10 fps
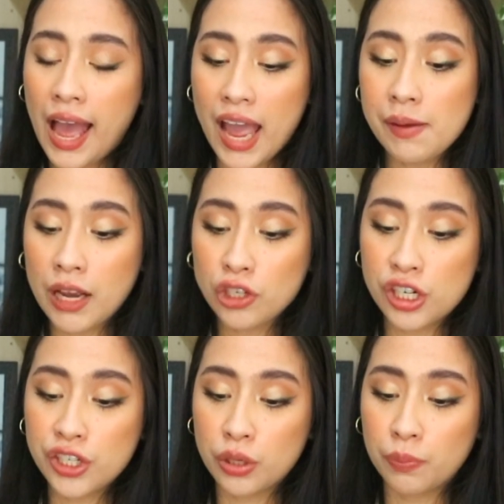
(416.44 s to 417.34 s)
I am
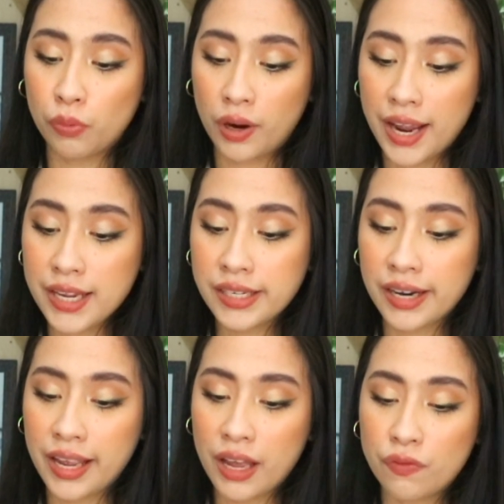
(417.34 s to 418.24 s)
actually surprised that
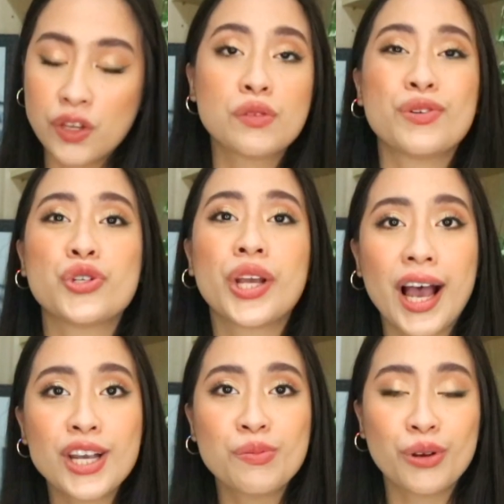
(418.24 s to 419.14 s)
I have this much
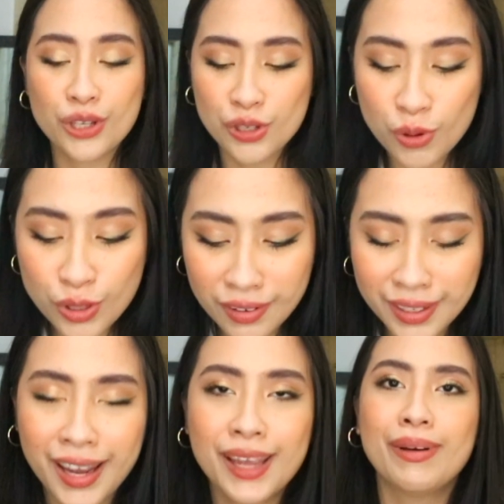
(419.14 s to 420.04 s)
cash because most of the
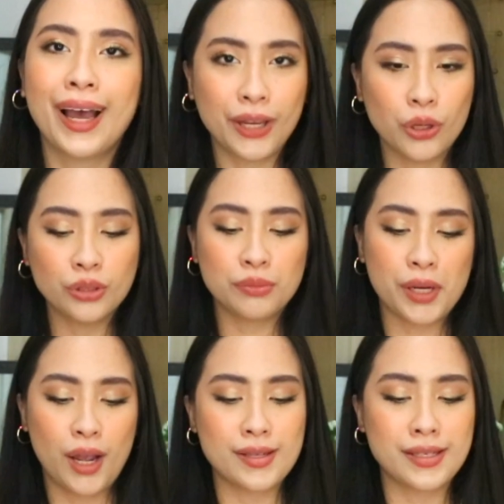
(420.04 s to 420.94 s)
time I don't,
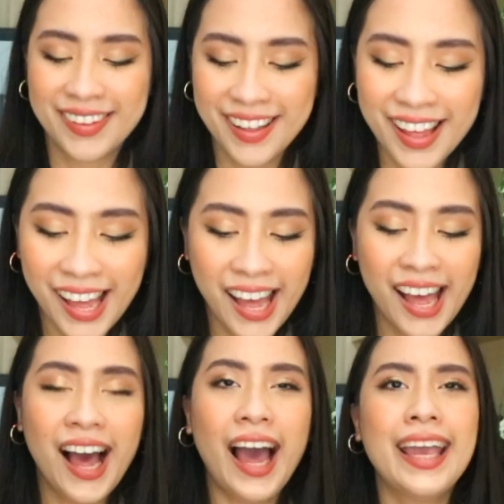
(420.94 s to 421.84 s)
because
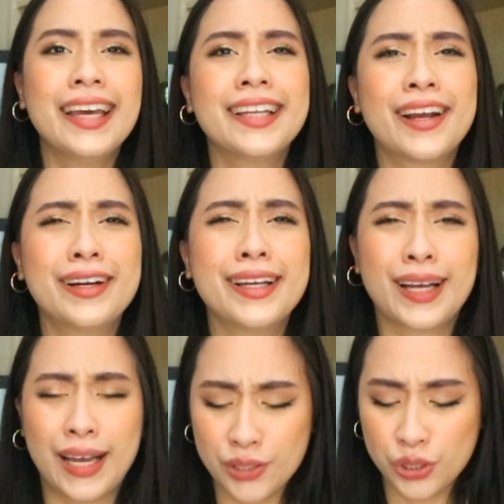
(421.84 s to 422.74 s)
I hate carrying
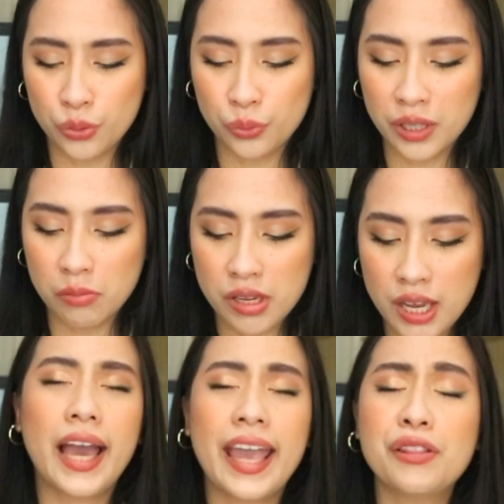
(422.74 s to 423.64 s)
cash with me.
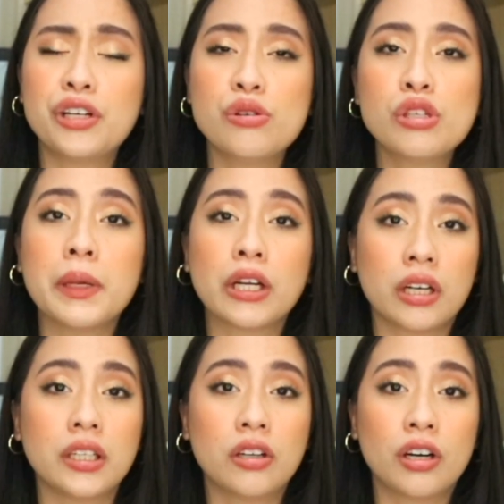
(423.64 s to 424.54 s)
I either use my
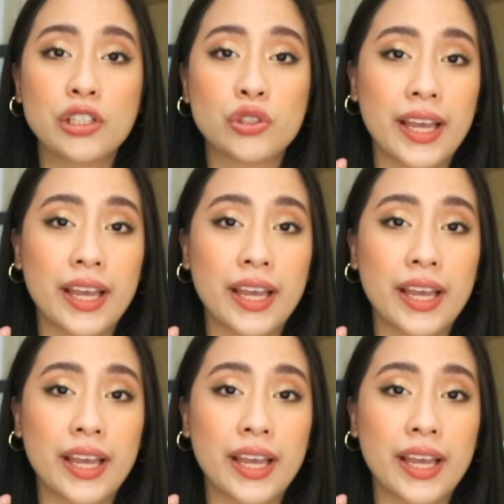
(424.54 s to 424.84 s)
credit card so